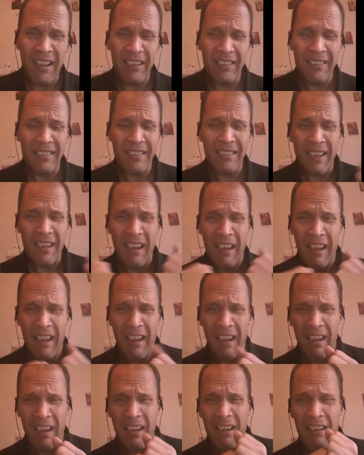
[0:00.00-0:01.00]
a
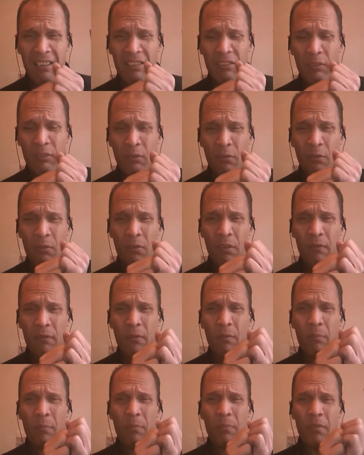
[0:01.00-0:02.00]
sad story
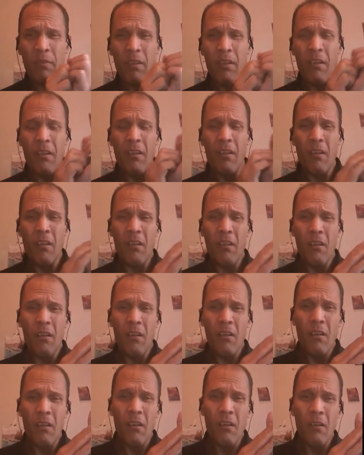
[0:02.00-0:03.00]
for
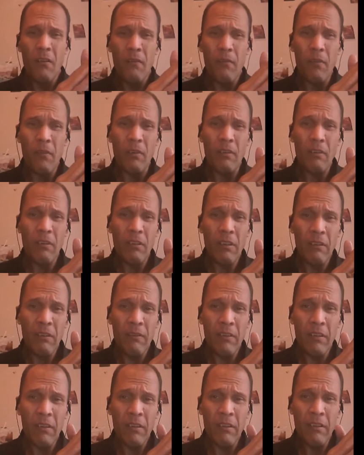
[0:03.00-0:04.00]
for
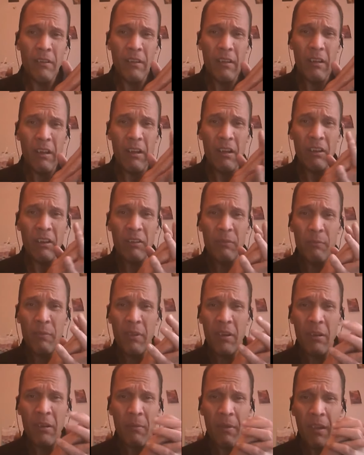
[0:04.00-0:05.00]
Cleveland, and it's
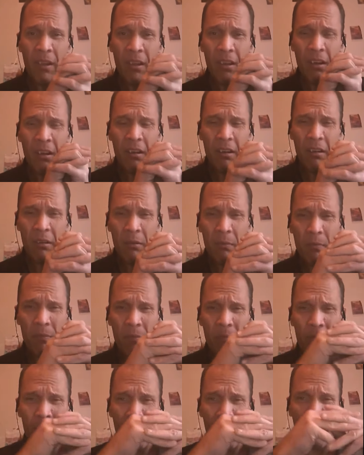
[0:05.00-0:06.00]
been about it
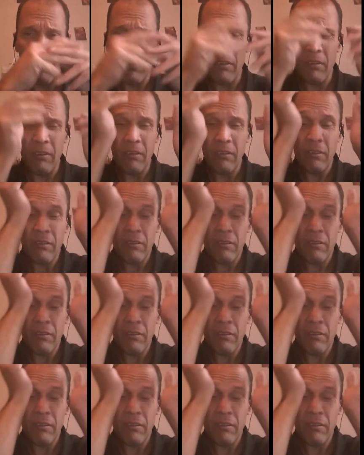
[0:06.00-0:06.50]
really